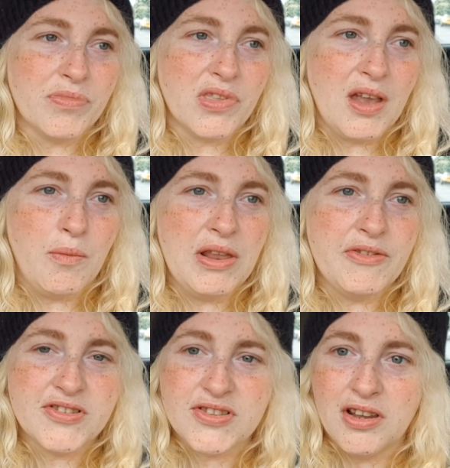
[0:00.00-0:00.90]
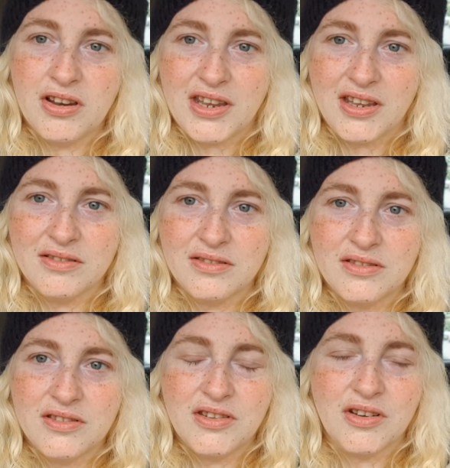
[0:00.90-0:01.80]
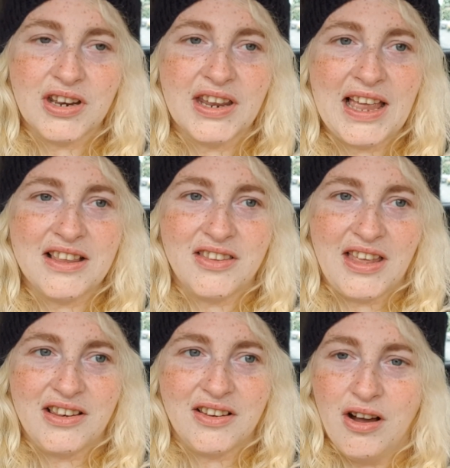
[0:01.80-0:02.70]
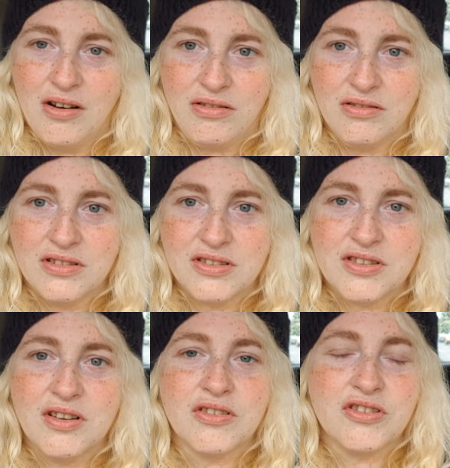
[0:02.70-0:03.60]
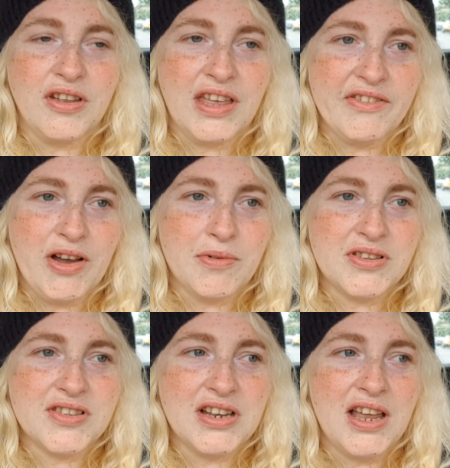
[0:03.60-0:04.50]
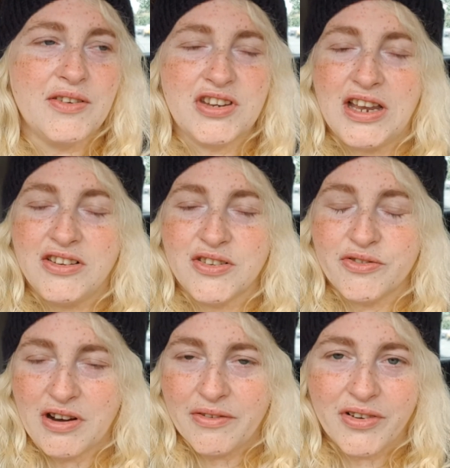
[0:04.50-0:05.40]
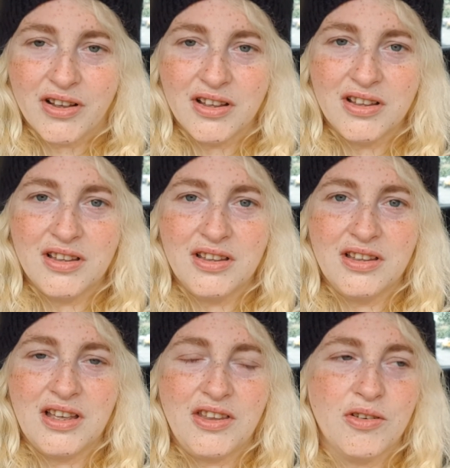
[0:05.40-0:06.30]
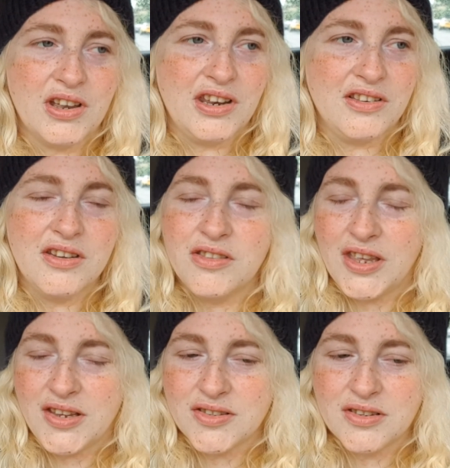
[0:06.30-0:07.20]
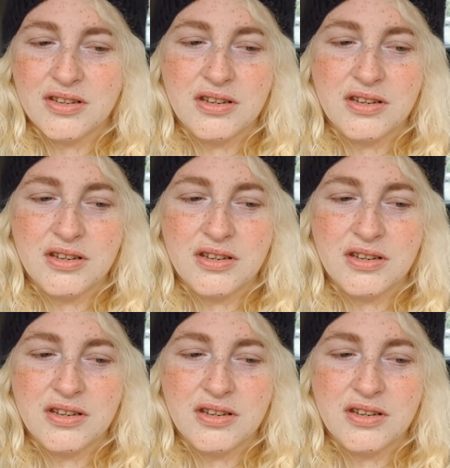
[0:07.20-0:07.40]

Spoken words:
and whenever you're still on it, you're going to get to the end goal, as long as you don't give up, because it's a life change, it's forever, and you're going to do this.